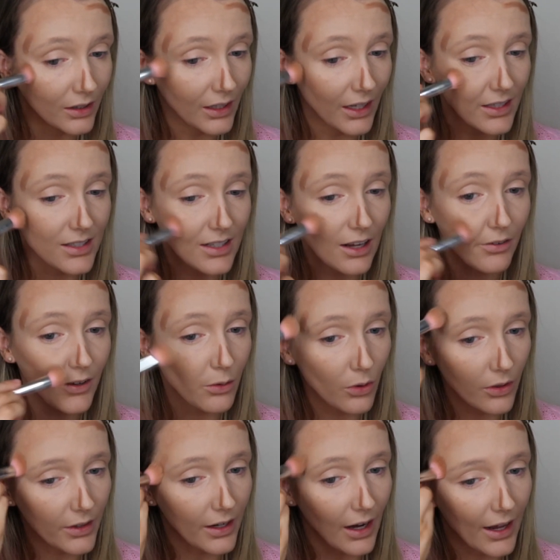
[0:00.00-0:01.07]
that's definitely
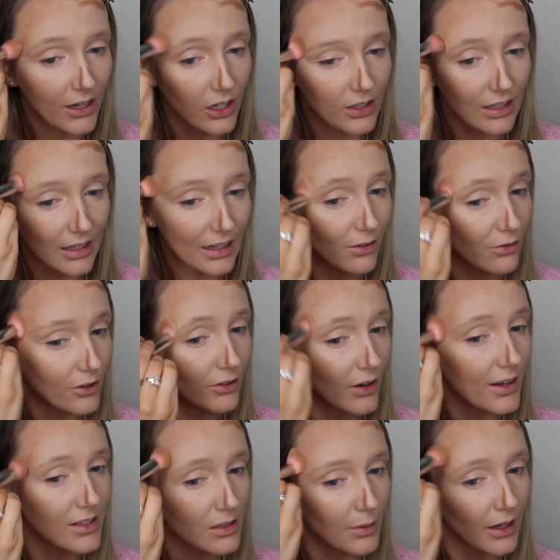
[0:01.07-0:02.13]
one that I could eat for the
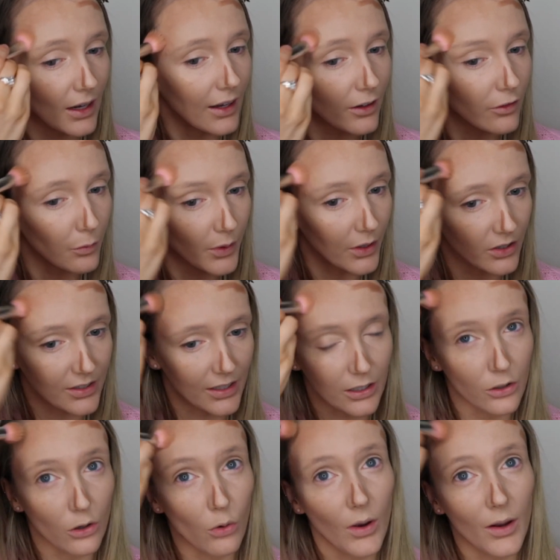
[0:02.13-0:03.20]
rest of my life because I
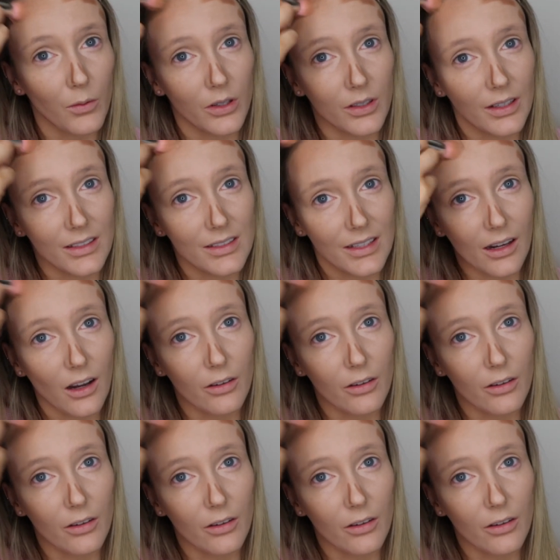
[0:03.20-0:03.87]
know I wouldn't get sick